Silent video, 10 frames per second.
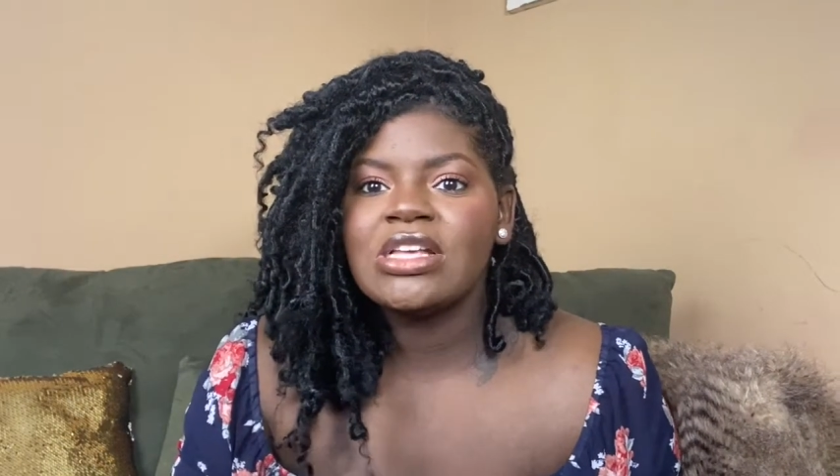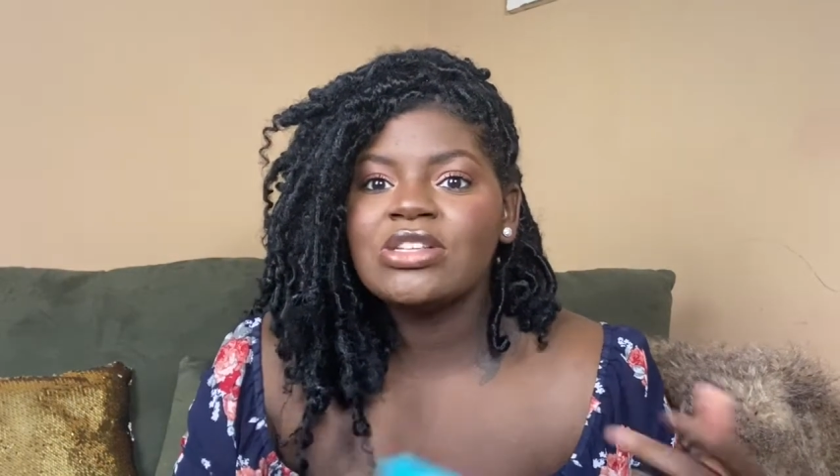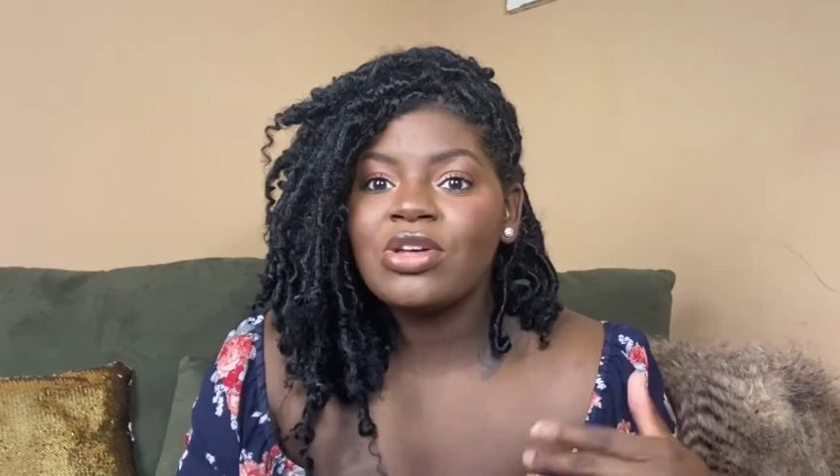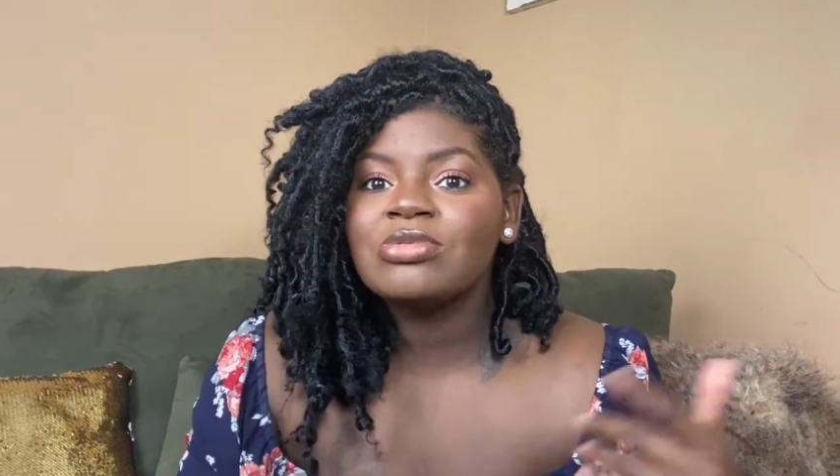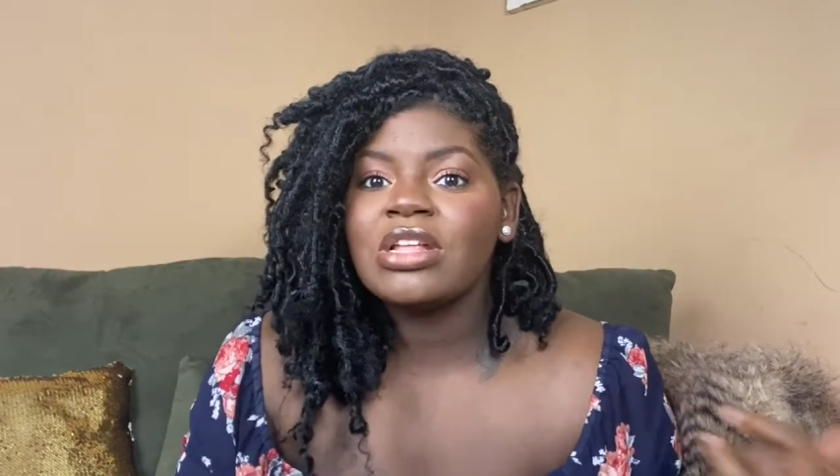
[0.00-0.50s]
So
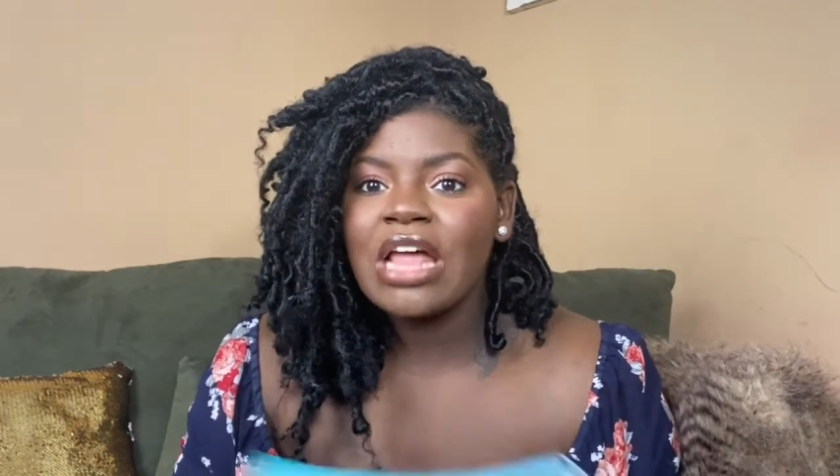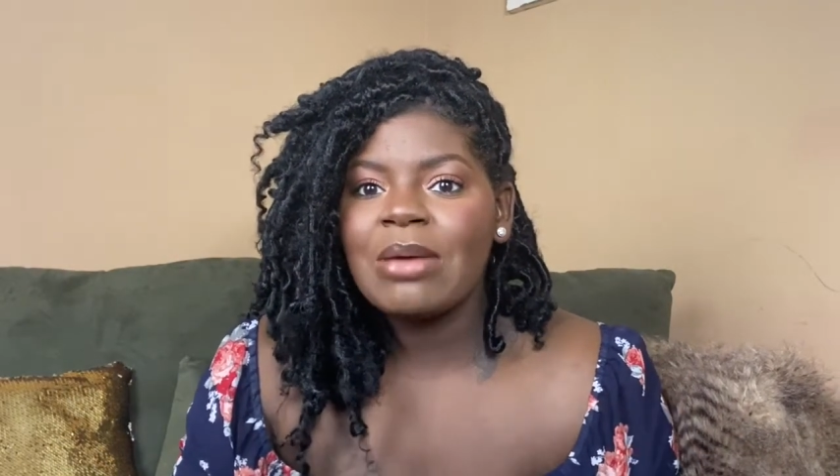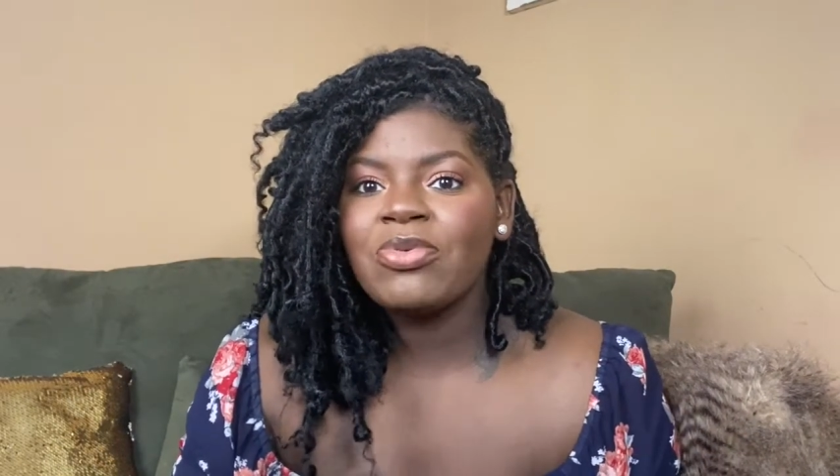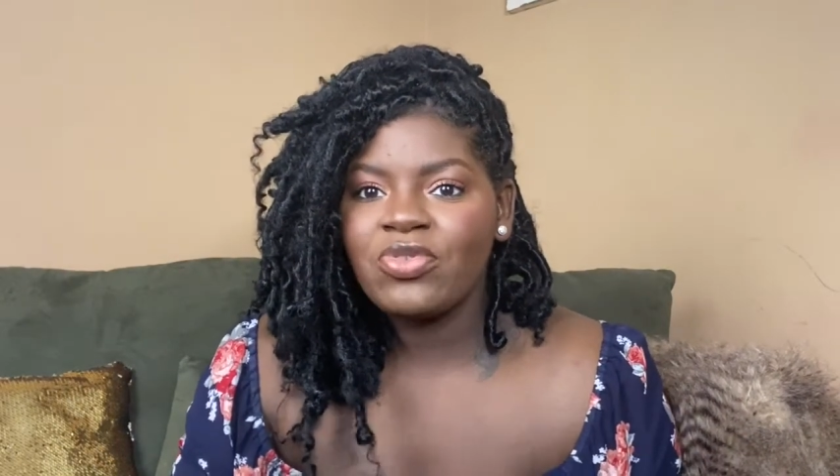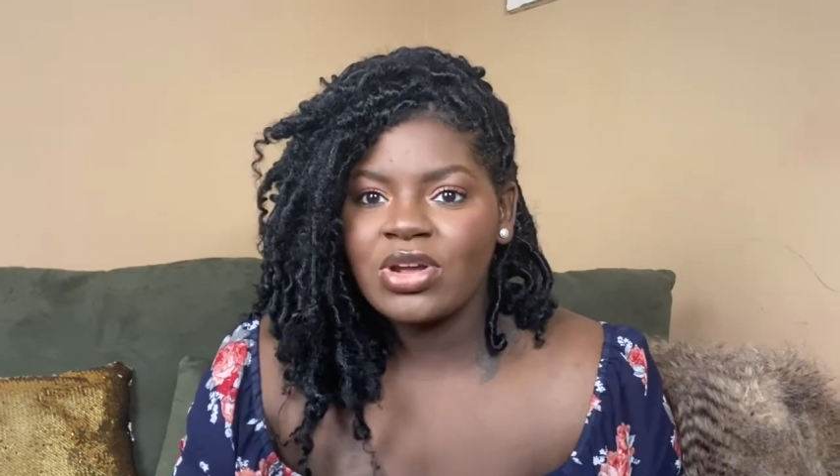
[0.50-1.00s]
it was the day
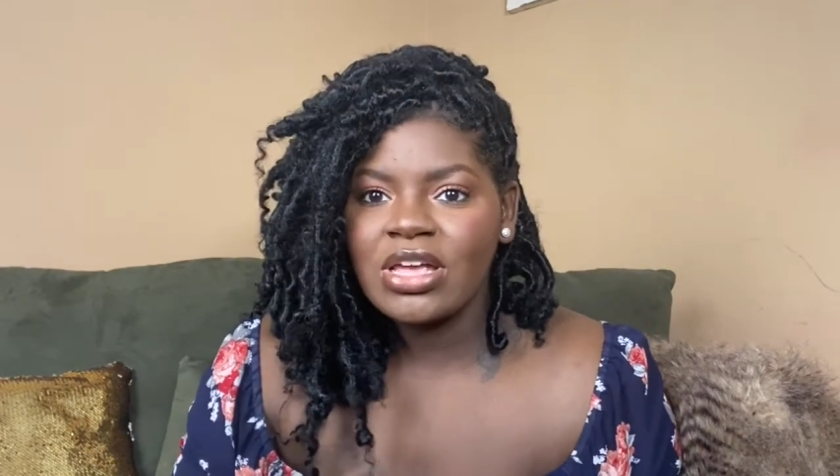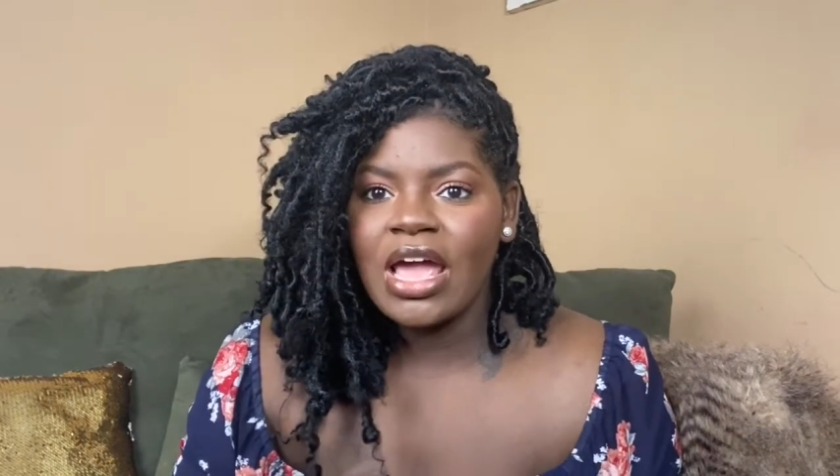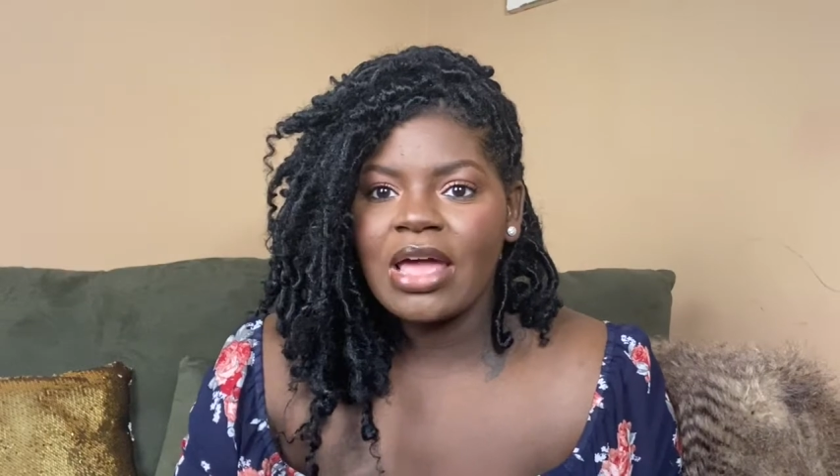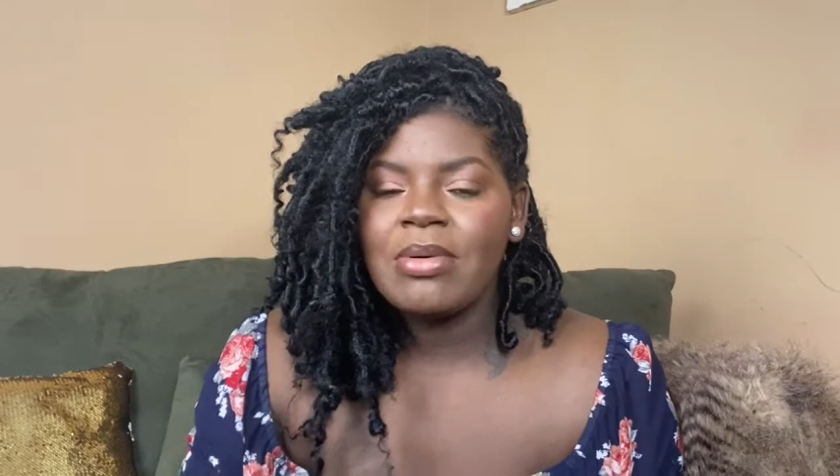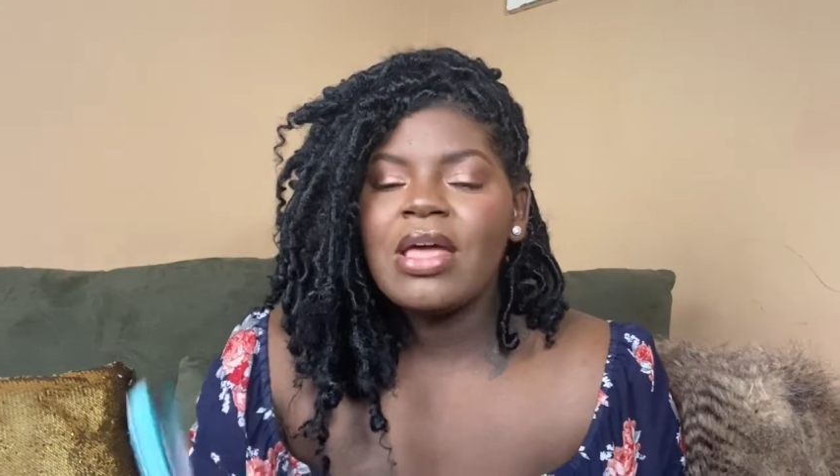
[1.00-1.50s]
before he came.